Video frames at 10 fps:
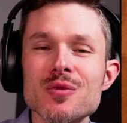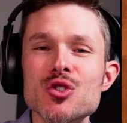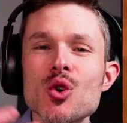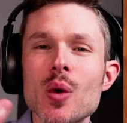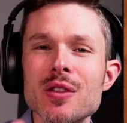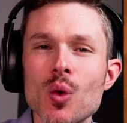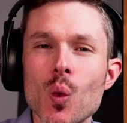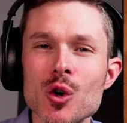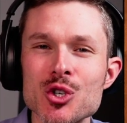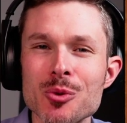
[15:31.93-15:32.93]
doing the
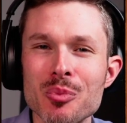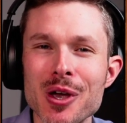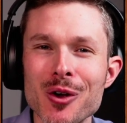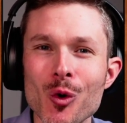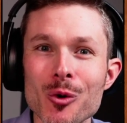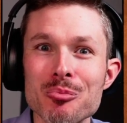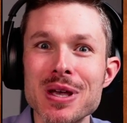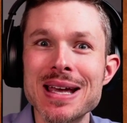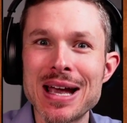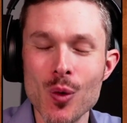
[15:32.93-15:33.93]
worshiping or
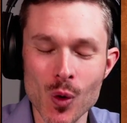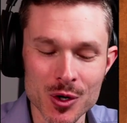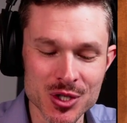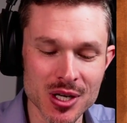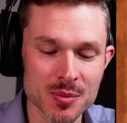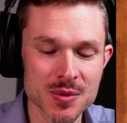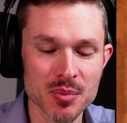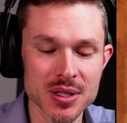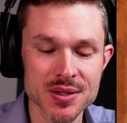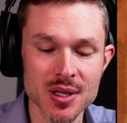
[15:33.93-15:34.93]
being worshipped,
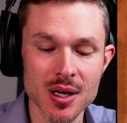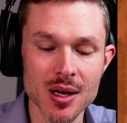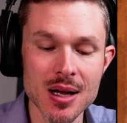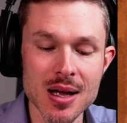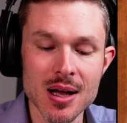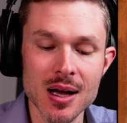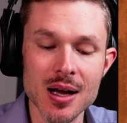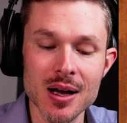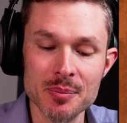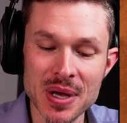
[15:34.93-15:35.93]
but
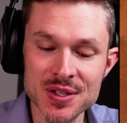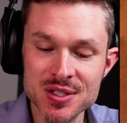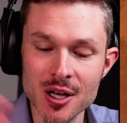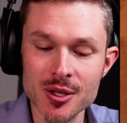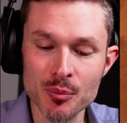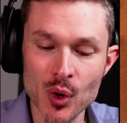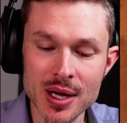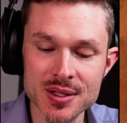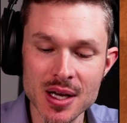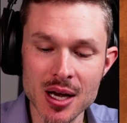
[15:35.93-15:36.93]
based on the
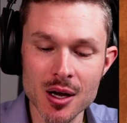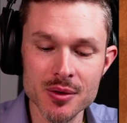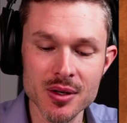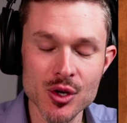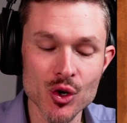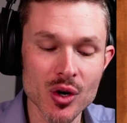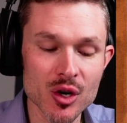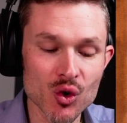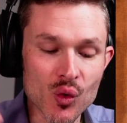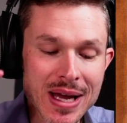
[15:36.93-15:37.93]
breakdown, your
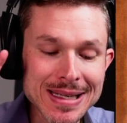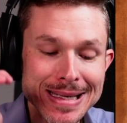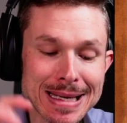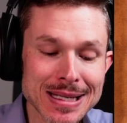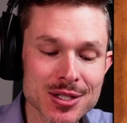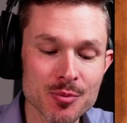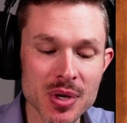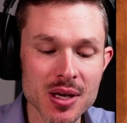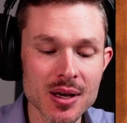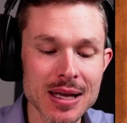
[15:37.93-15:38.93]
great need to
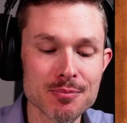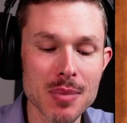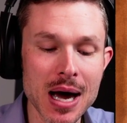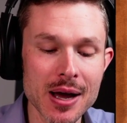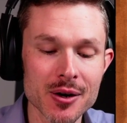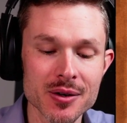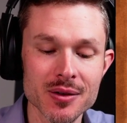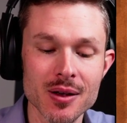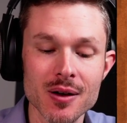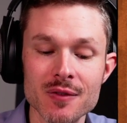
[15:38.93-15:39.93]
be admired
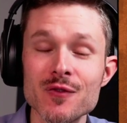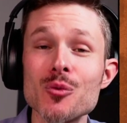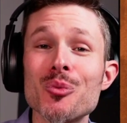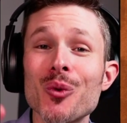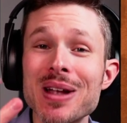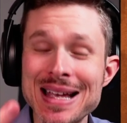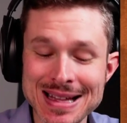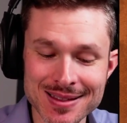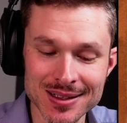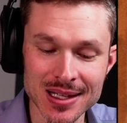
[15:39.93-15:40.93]
for
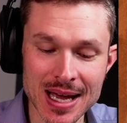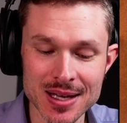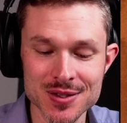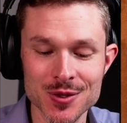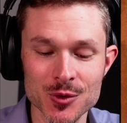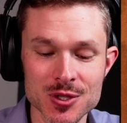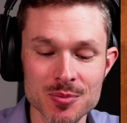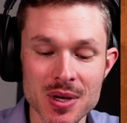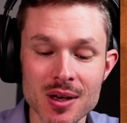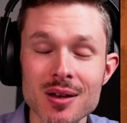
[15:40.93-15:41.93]
bringing the light, so to
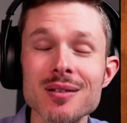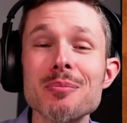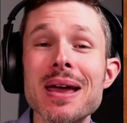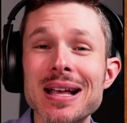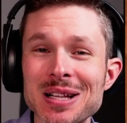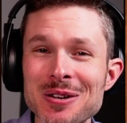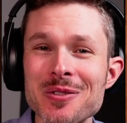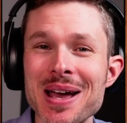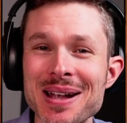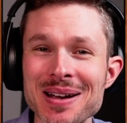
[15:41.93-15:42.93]
speak, may clear
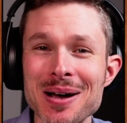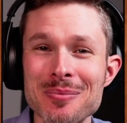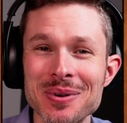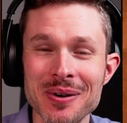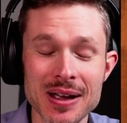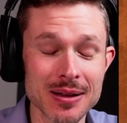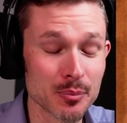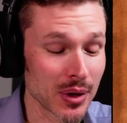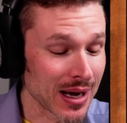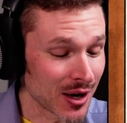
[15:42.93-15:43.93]
that up, all right?
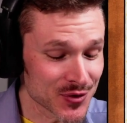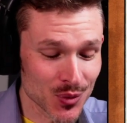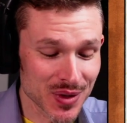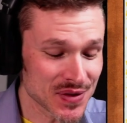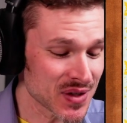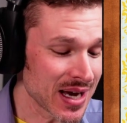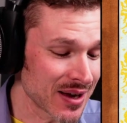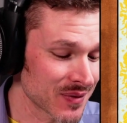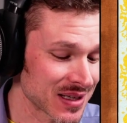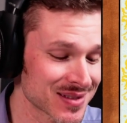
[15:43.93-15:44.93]
But I also want to say
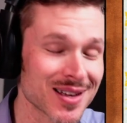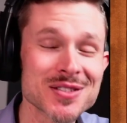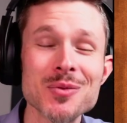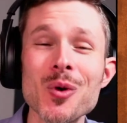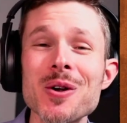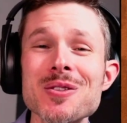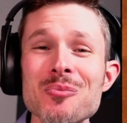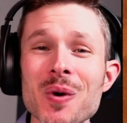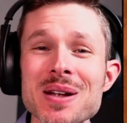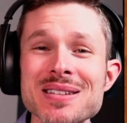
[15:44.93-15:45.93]
I saw somewhere in the
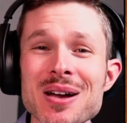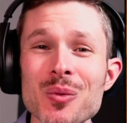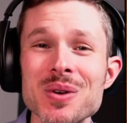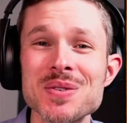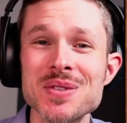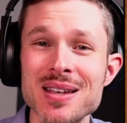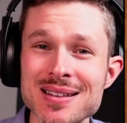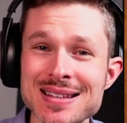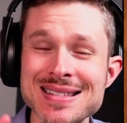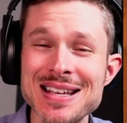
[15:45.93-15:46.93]
breakdown where it said
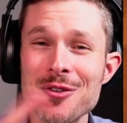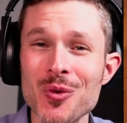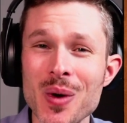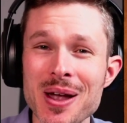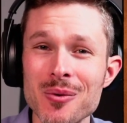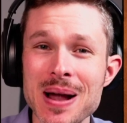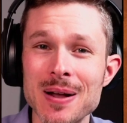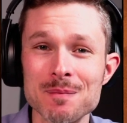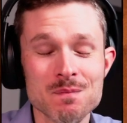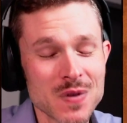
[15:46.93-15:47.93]
it's the other way
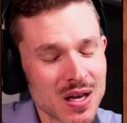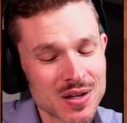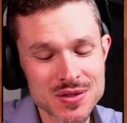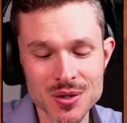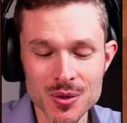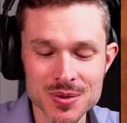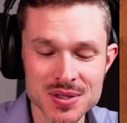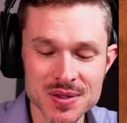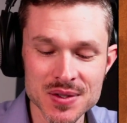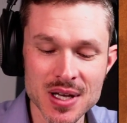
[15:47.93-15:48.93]
around. So who's
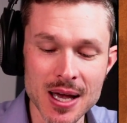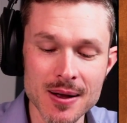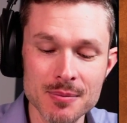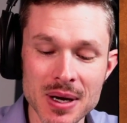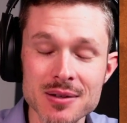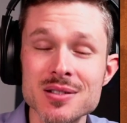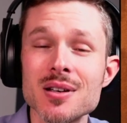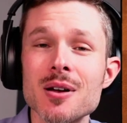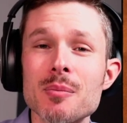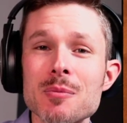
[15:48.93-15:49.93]
to say? It
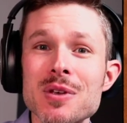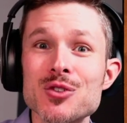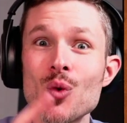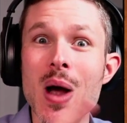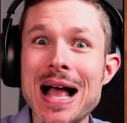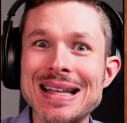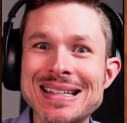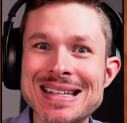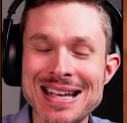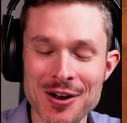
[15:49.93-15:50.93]
might be a
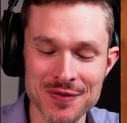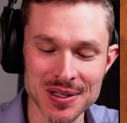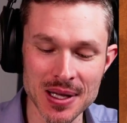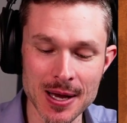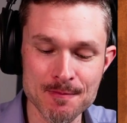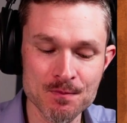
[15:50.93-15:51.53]
duality there, if you like.